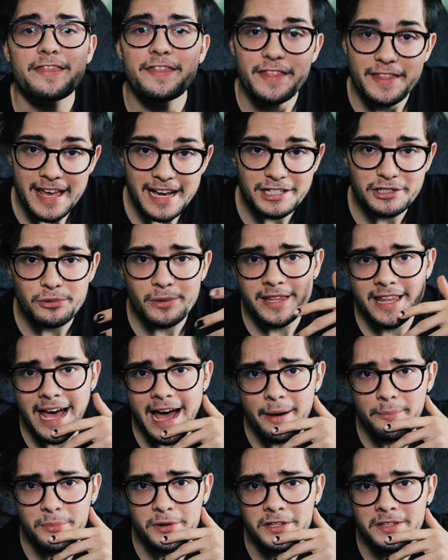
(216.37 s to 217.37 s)
The next one
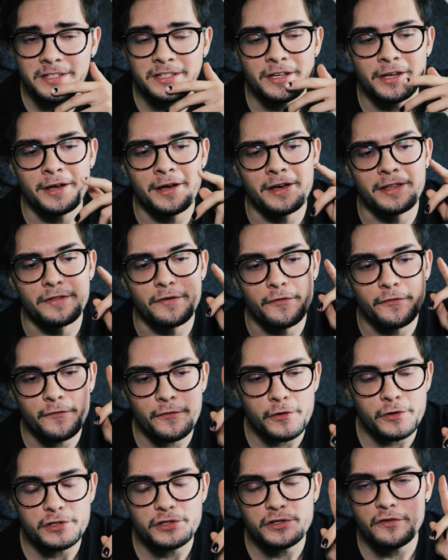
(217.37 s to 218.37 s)
happened the
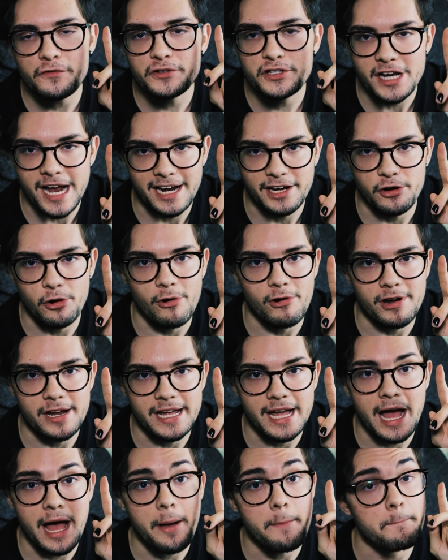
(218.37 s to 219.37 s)
1st of
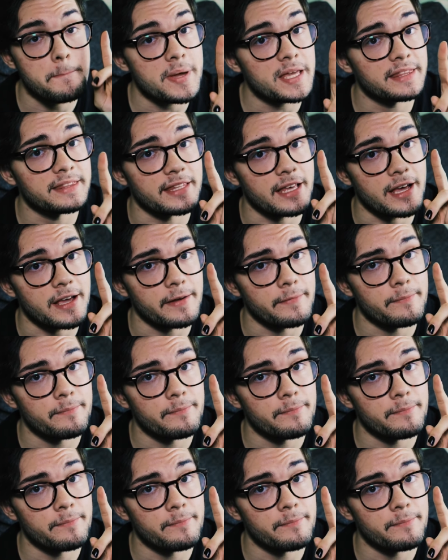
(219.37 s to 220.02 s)
January at midnight